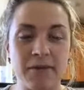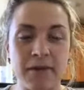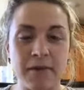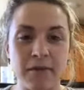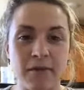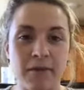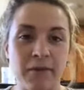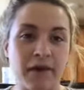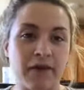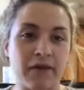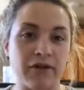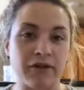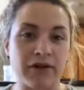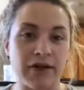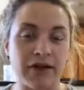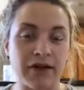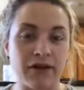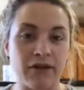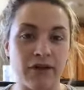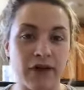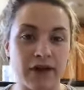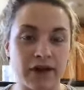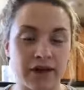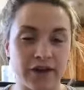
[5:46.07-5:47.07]
People might look at
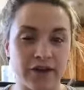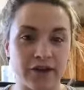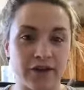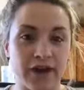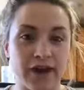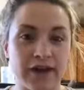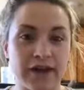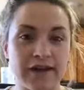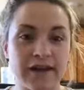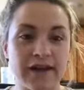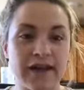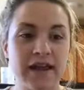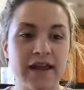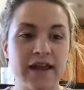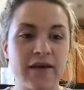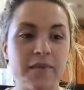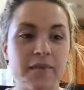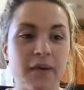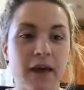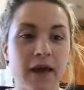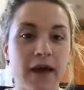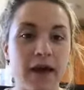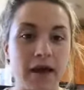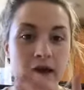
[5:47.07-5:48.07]
you like you're crazy,
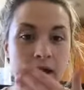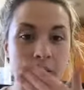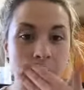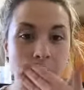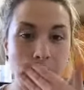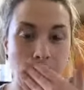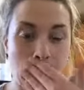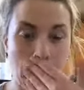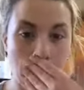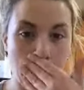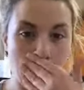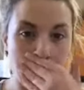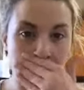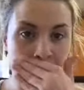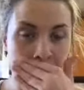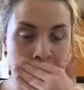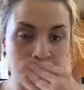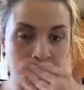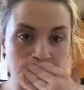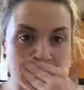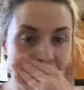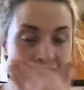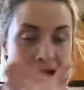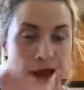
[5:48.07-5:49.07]
but um, you
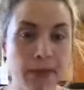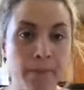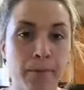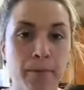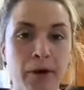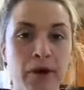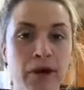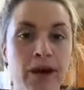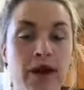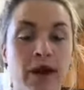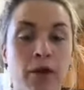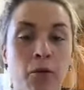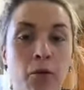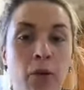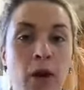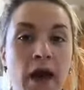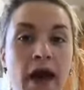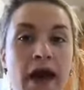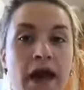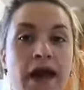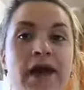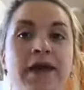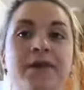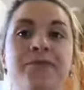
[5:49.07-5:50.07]
know if I put it
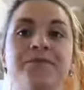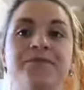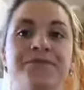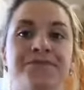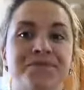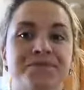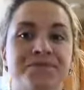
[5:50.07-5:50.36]
away